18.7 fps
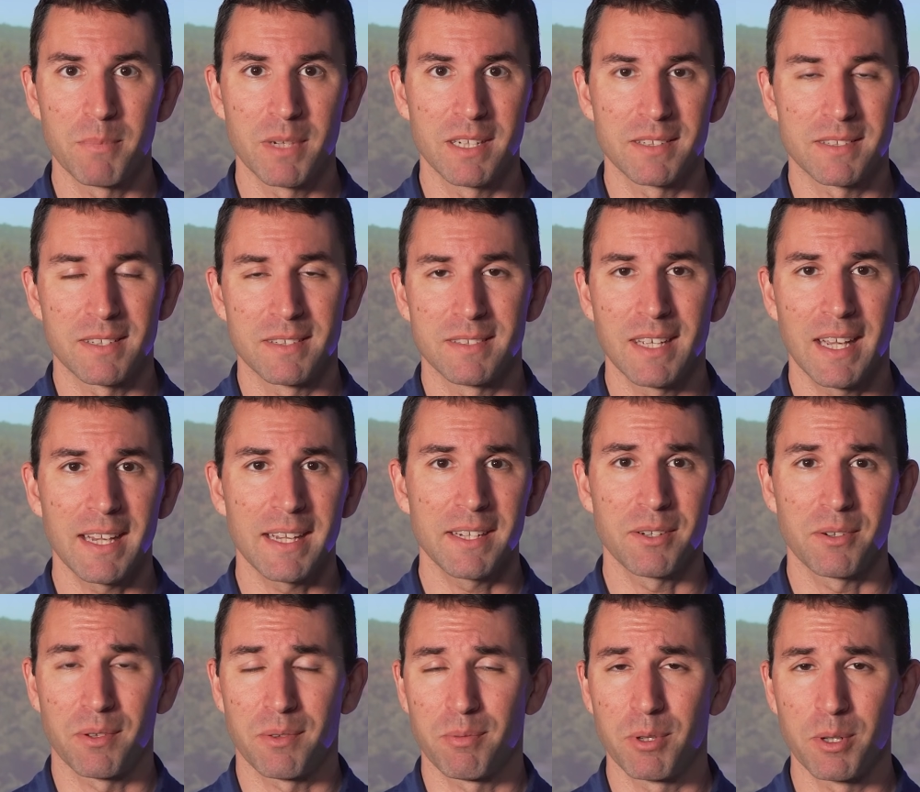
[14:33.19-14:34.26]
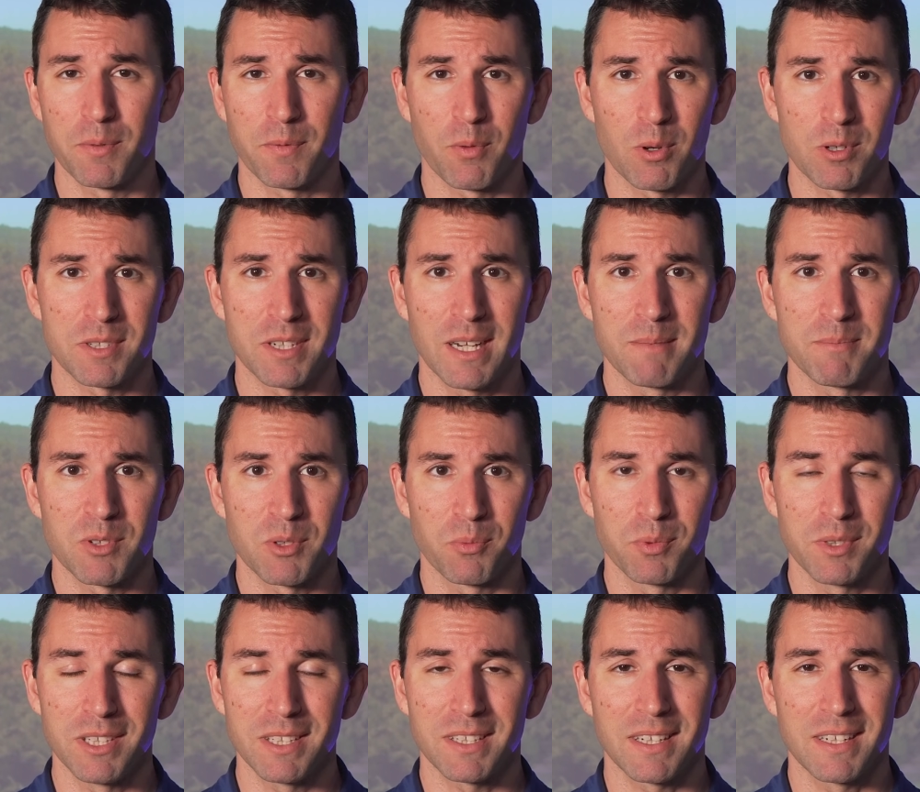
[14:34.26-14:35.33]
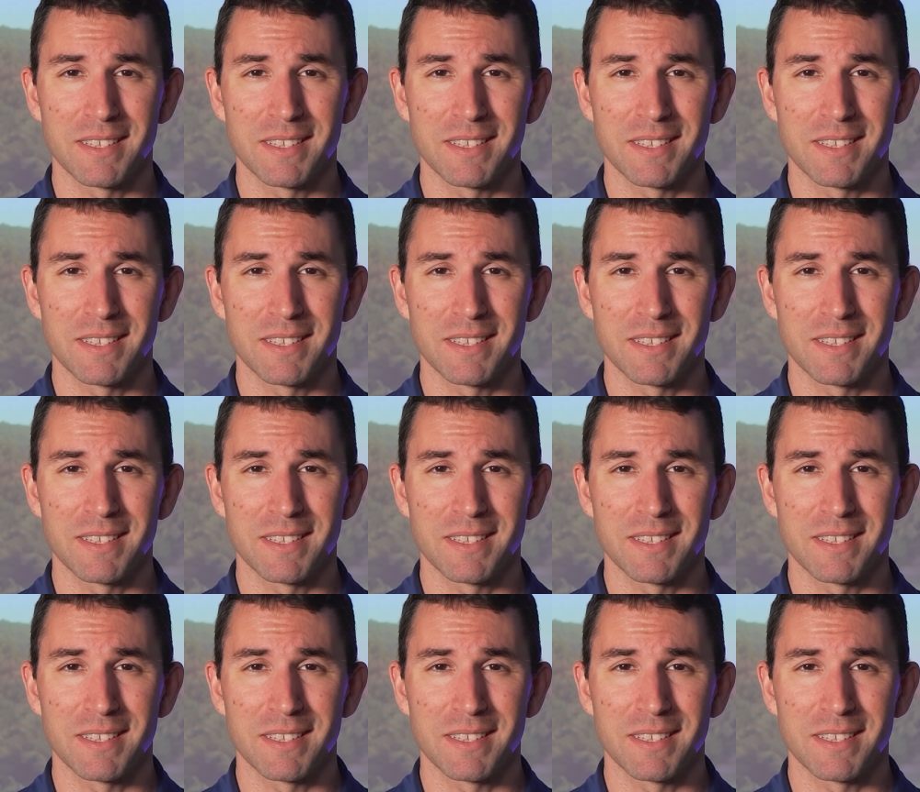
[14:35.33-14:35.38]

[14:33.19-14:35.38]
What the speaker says: minutes a day or 3 or 4 times a week